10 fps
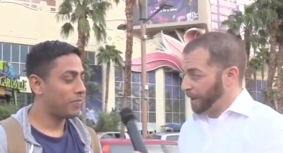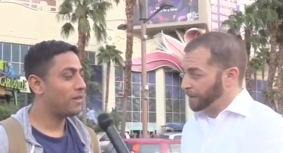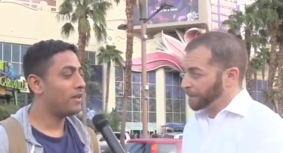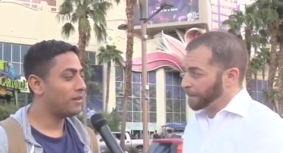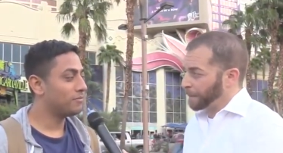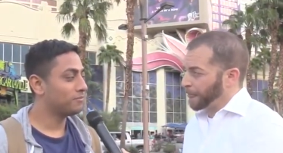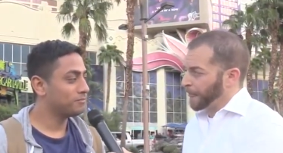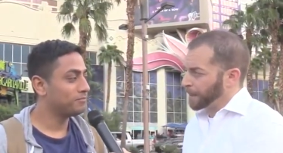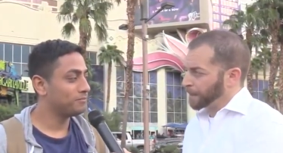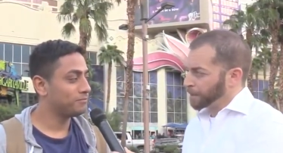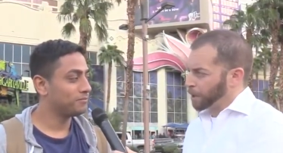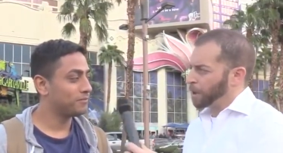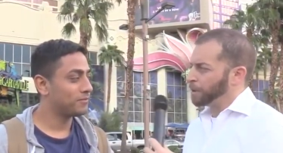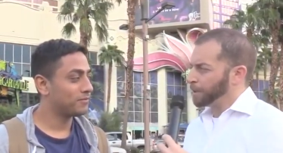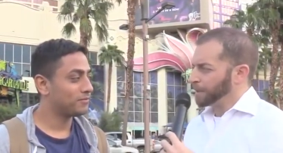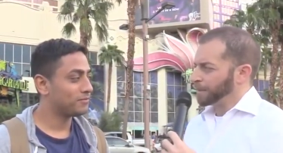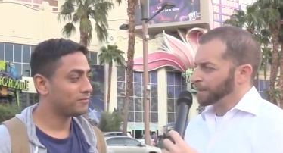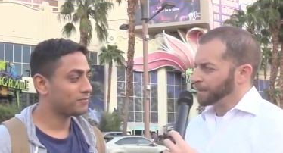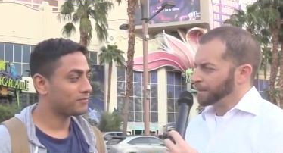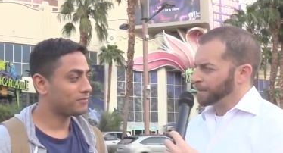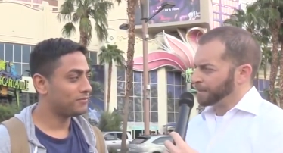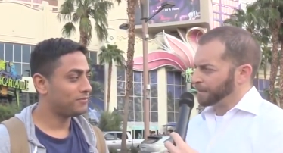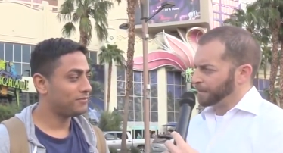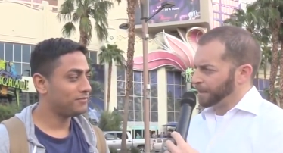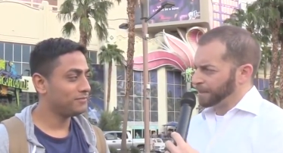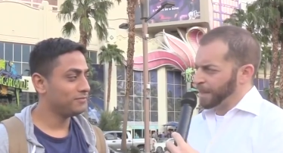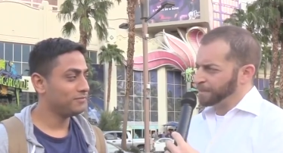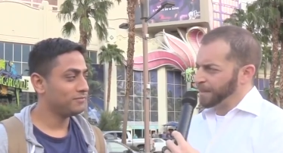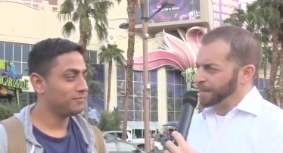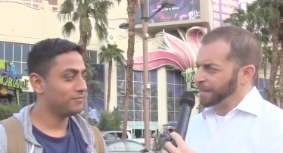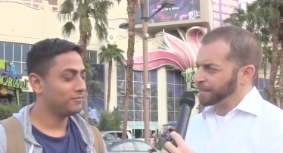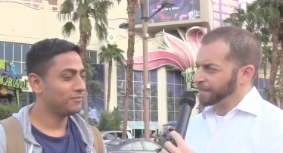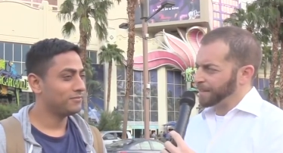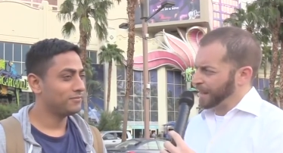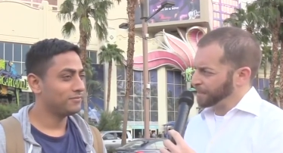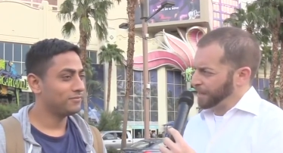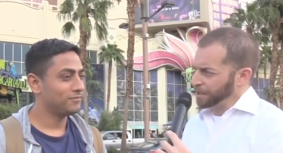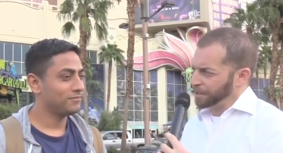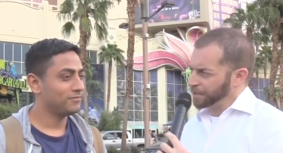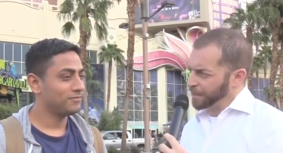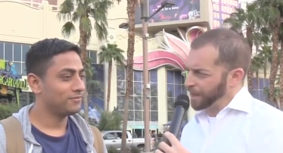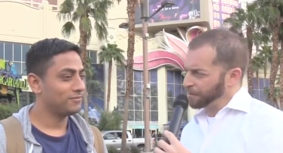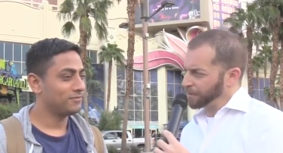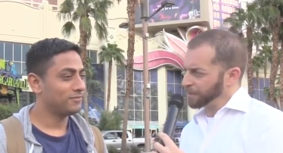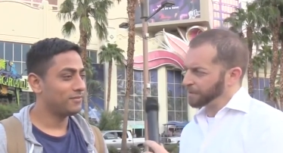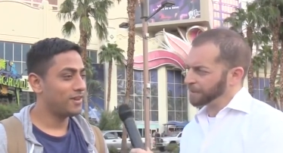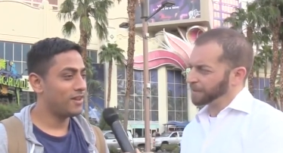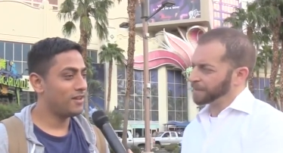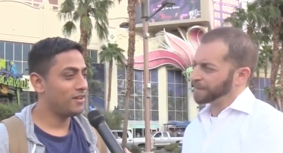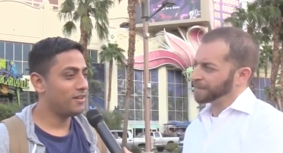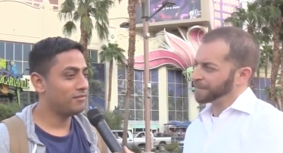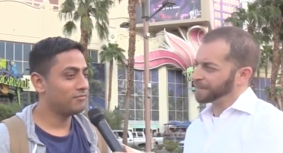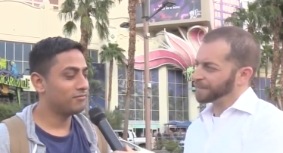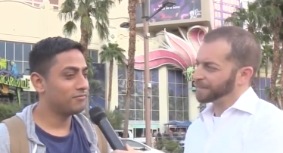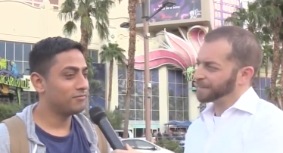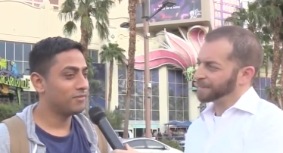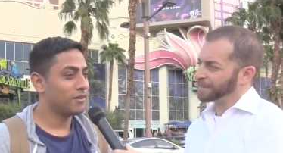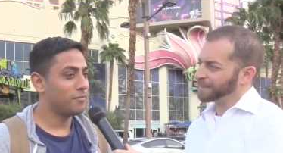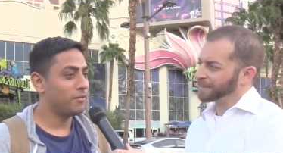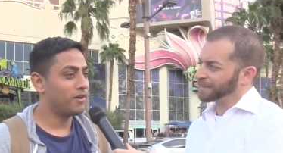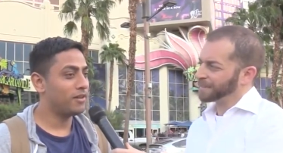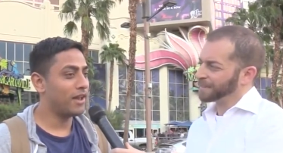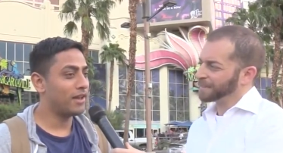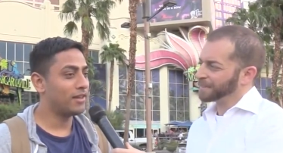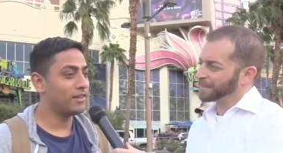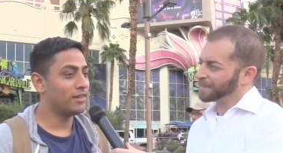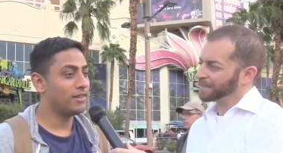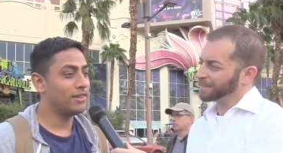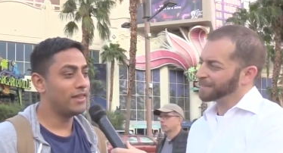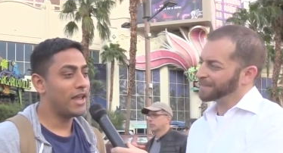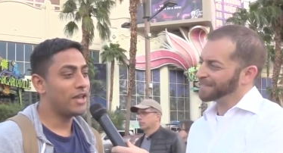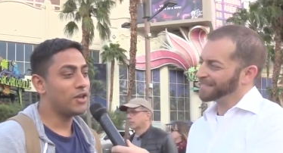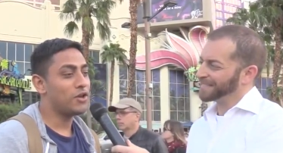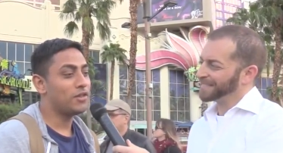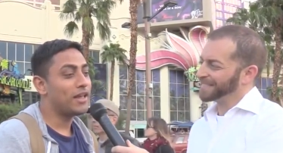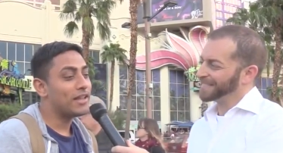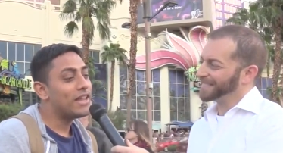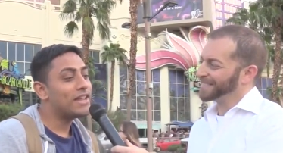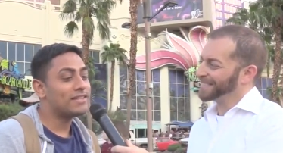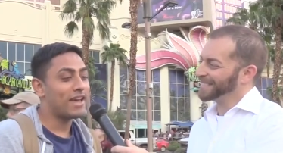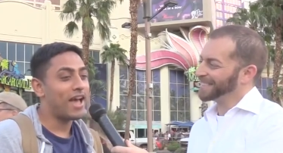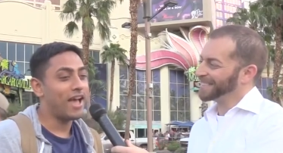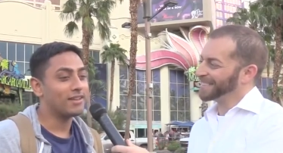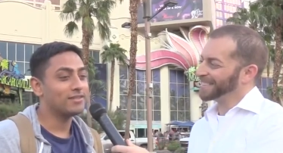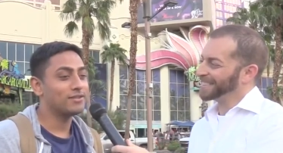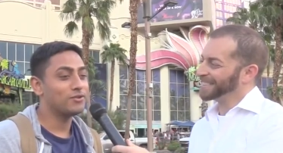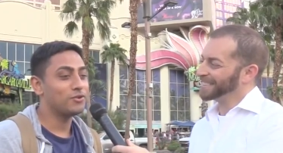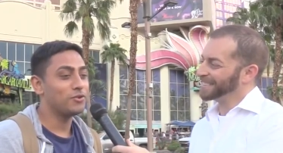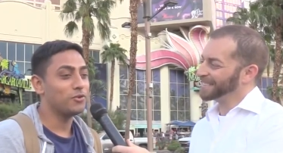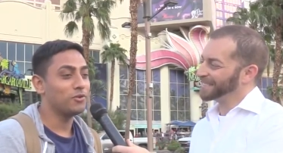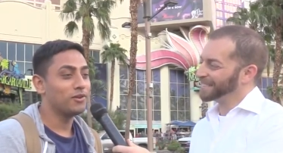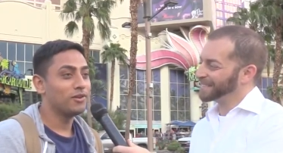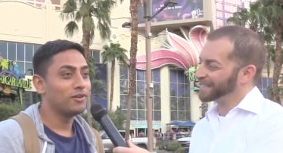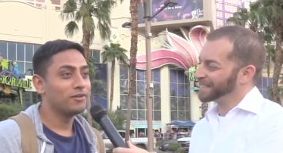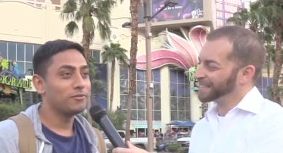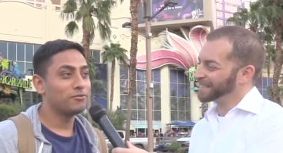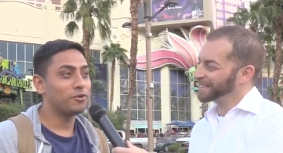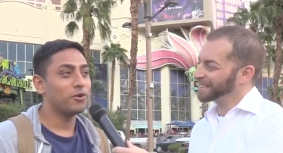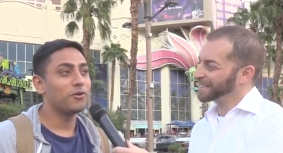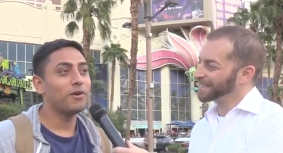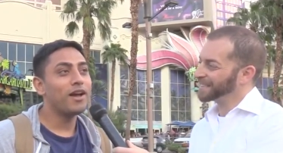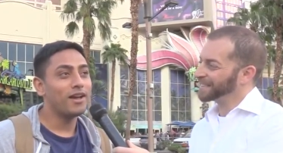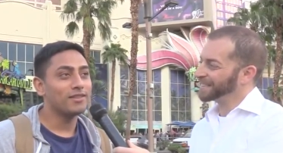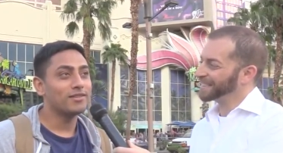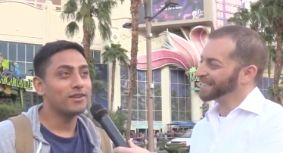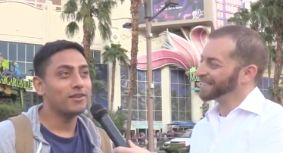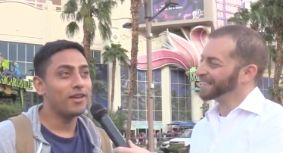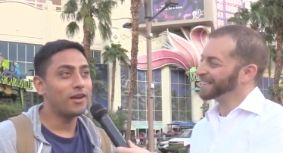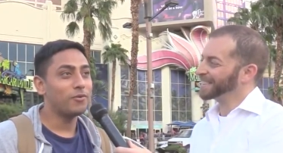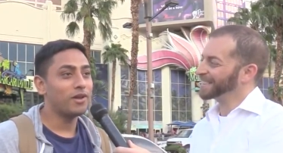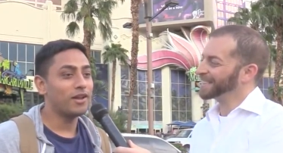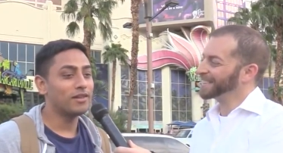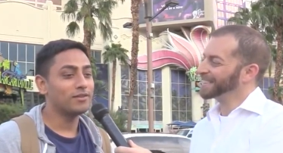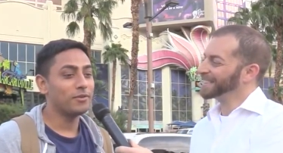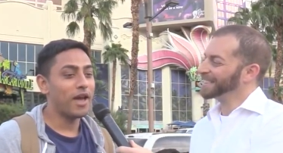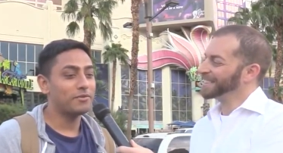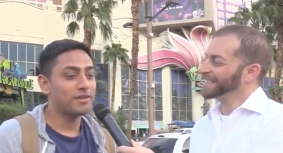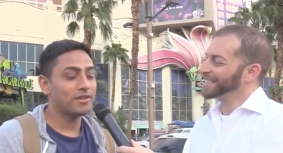Speaker 1: right? Yeah. So, doesn't that mean that taxation is theft? Uh,
Speaker 2: but like they they need tax to progress. You know, like we need we have